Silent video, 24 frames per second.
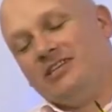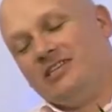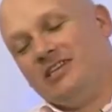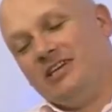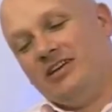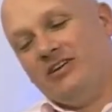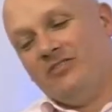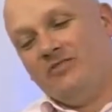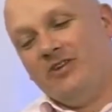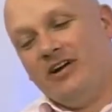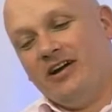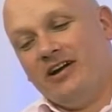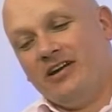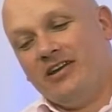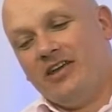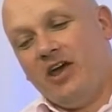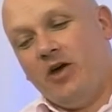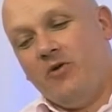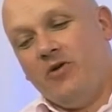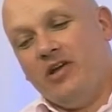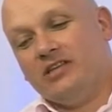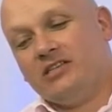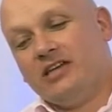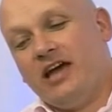to
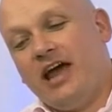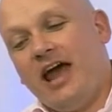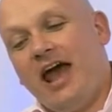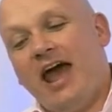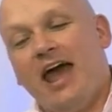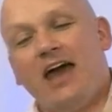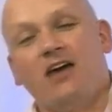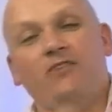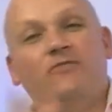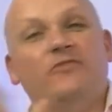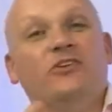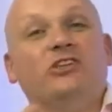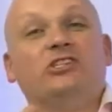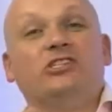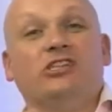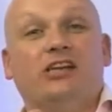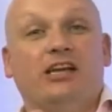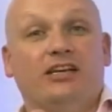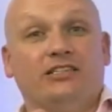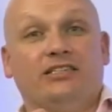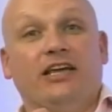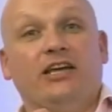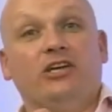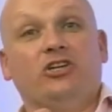go into how
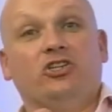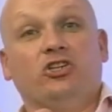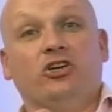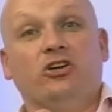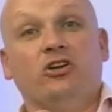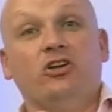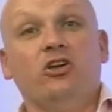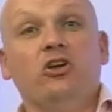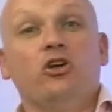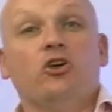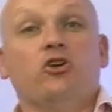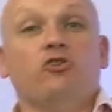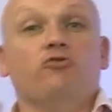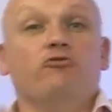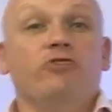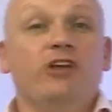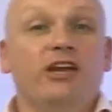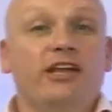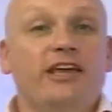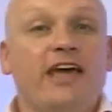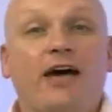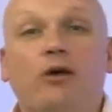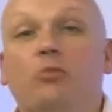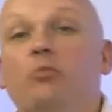visualization can
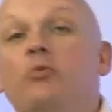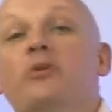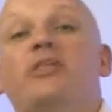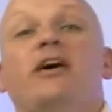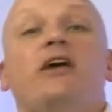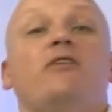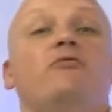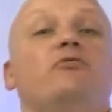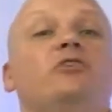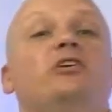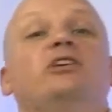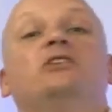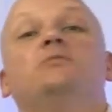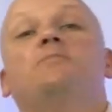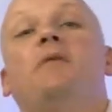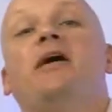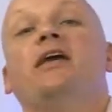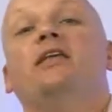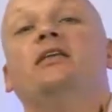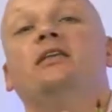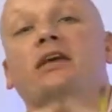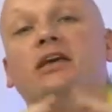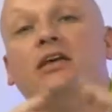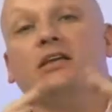really help without you
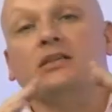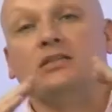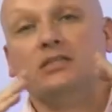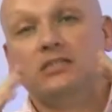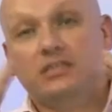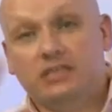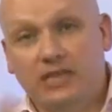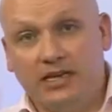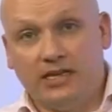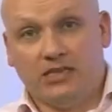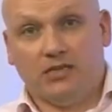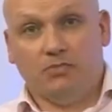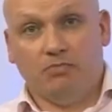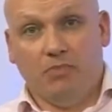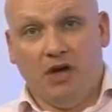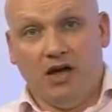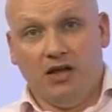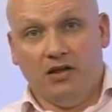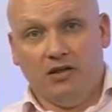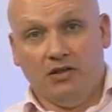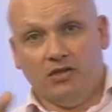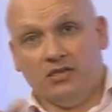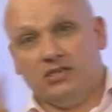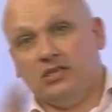spending 6
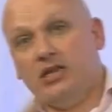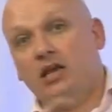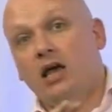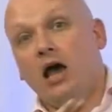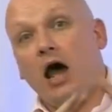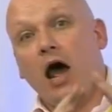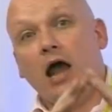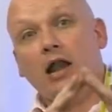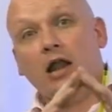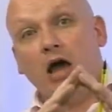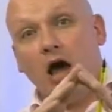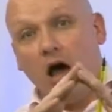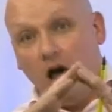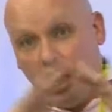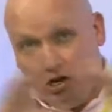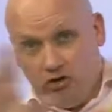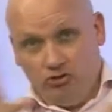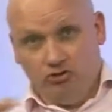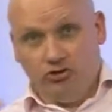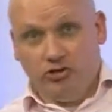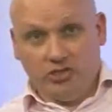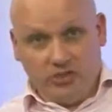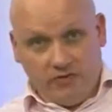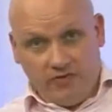months and
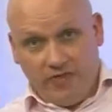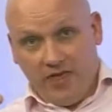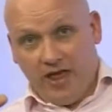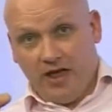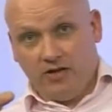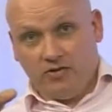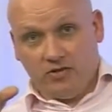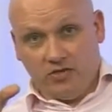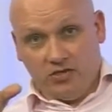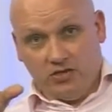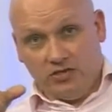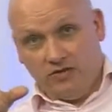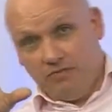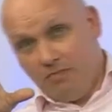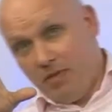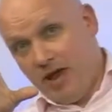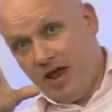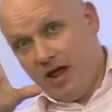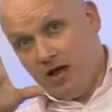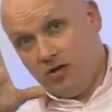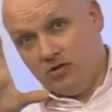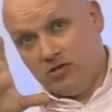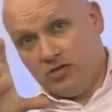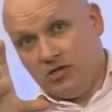hundreds of thousands of
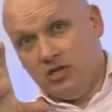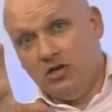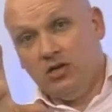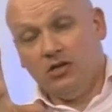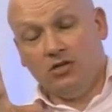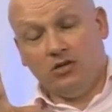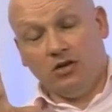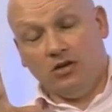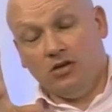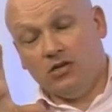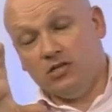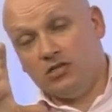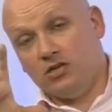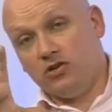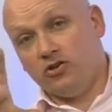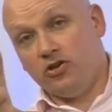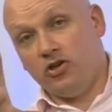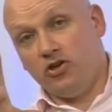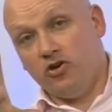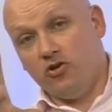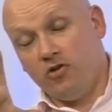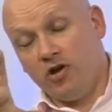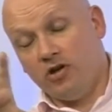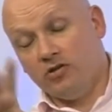pounds, dollars or
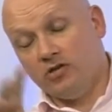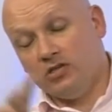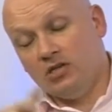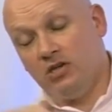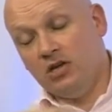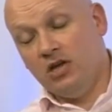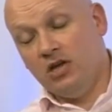euros